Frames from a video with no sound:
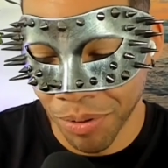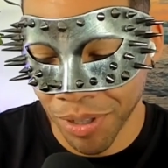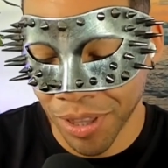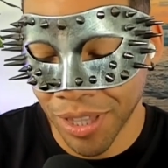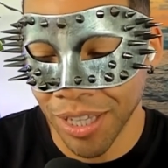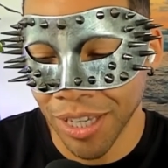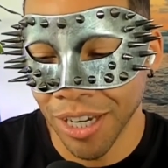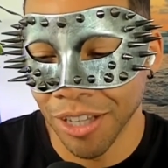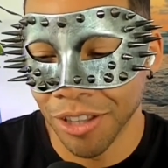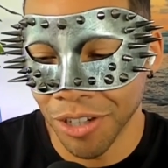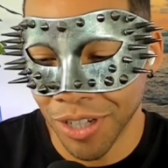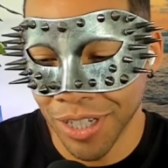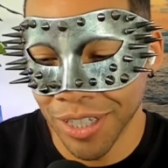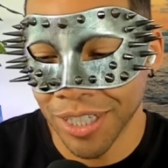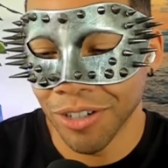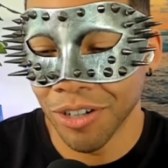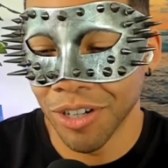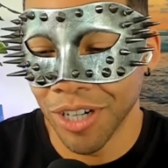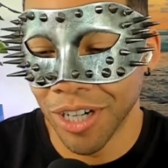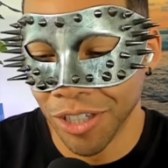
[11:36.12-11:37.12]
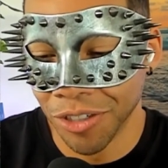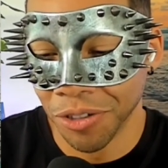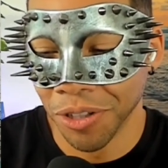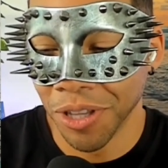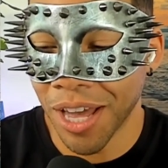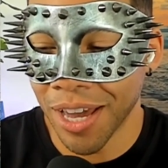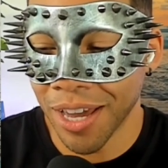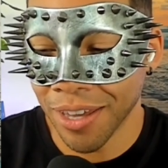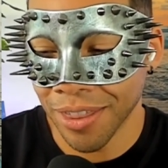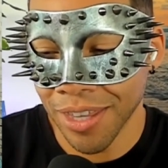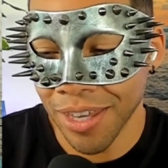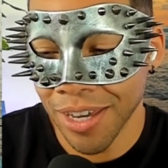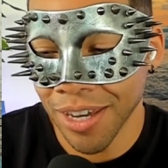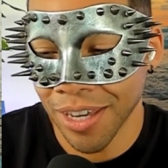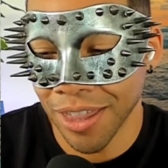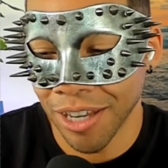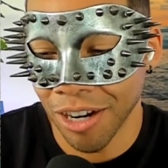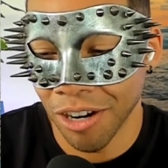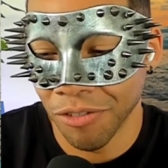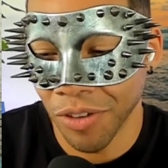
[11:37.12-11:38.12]
But the other, is there an underlying thing
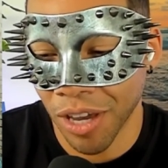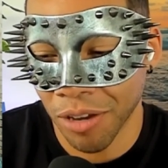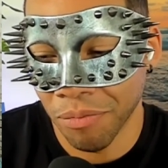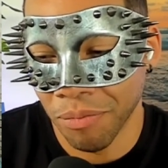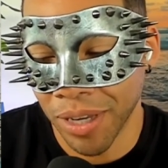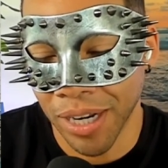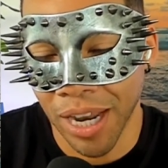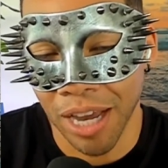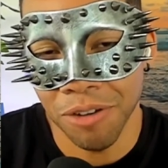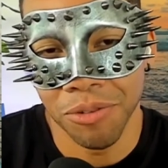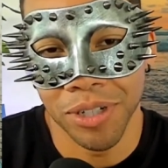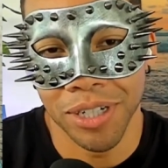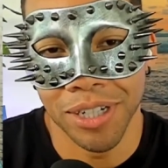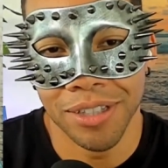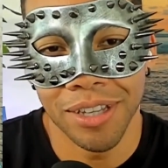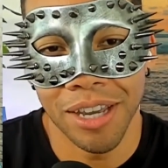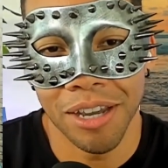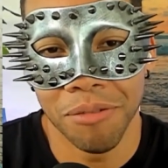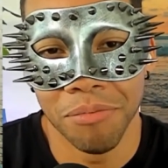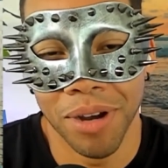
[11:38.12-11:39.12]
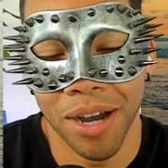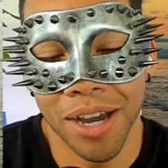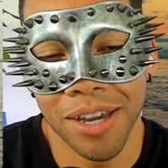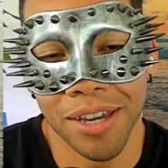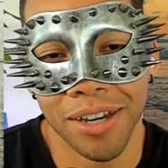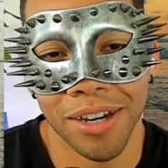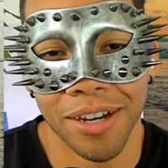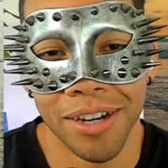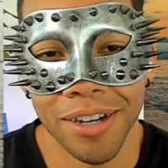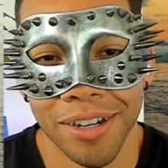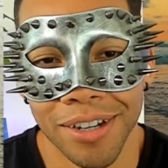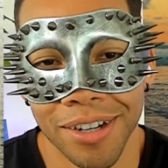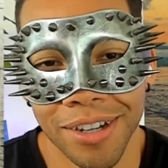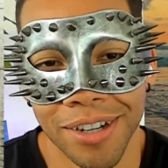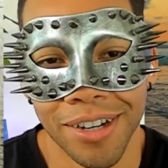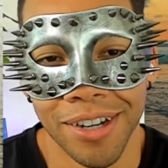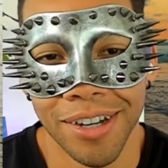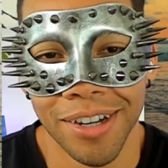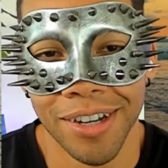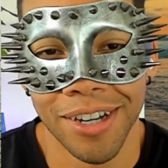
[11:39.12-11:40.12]
in there of like, man, I'd want to take my
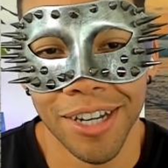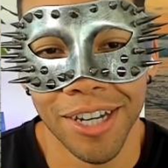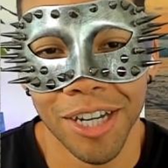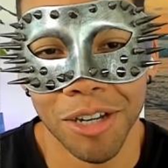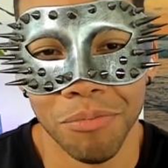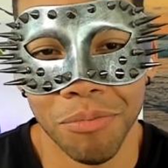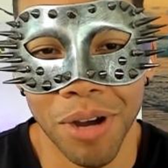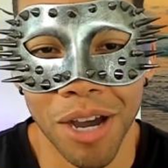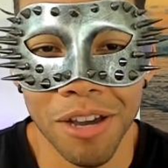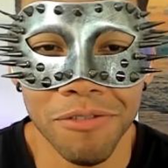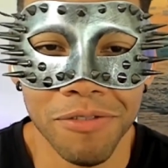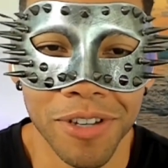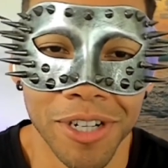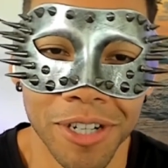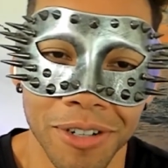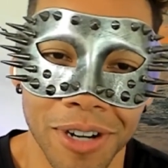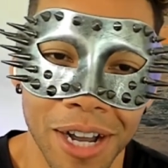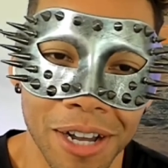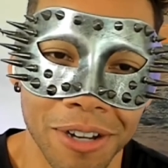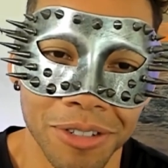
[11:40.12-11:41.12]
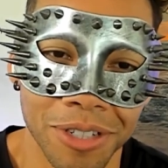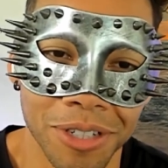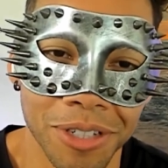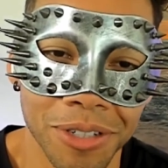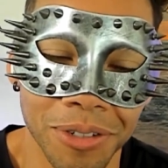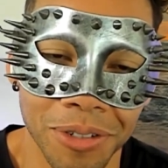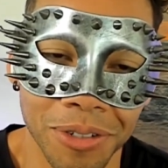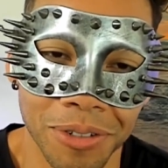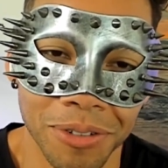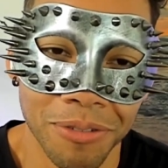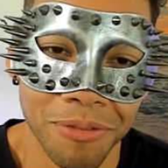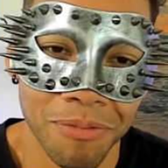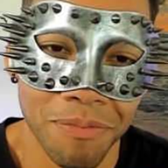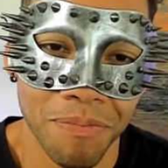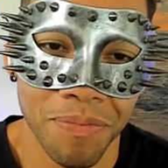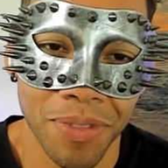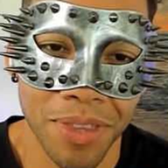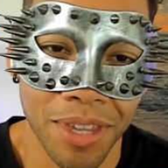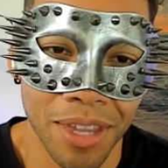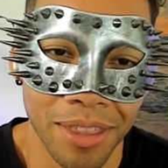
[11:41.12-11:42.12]
offender out too,
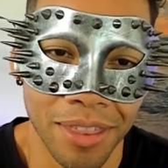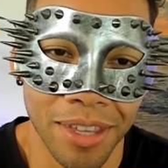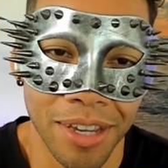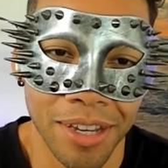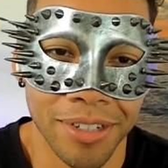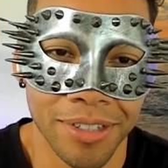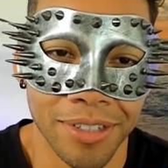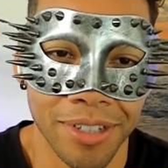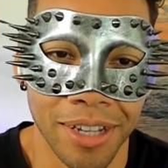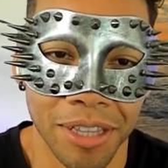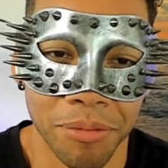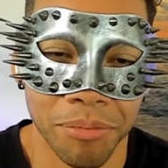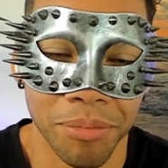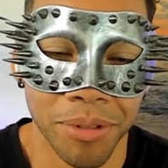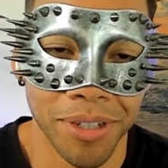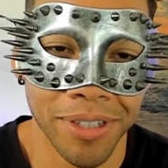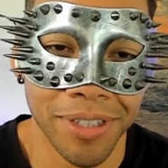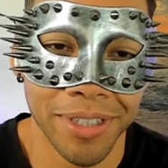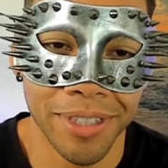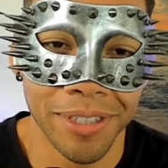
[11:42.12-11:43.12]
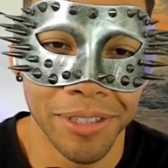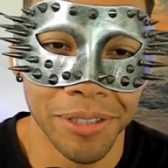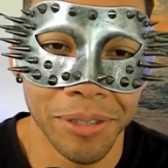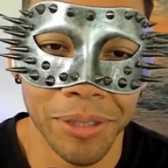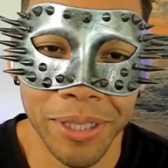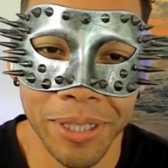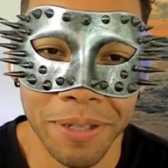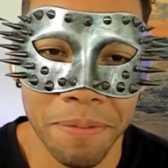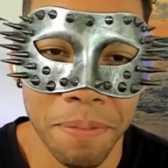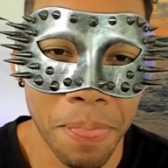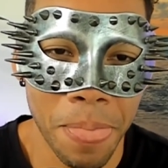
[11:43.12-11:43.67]
and they just had the balls to do it.